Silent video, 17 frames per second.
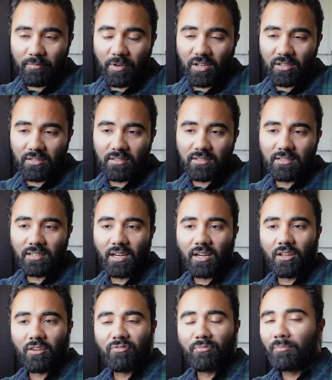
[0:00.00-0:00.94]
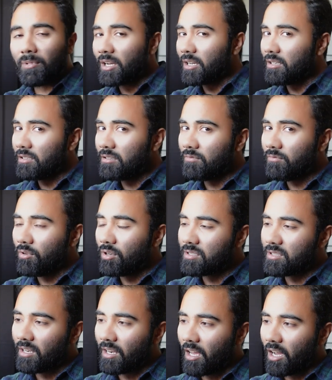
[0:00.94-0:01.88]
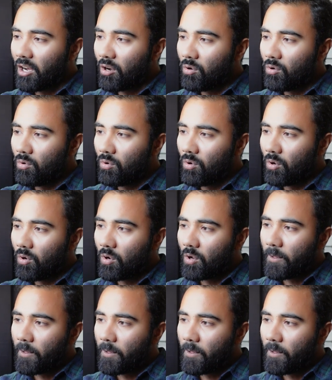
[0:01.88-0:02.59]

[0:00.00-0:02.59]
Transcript: Because the seat of Magad was now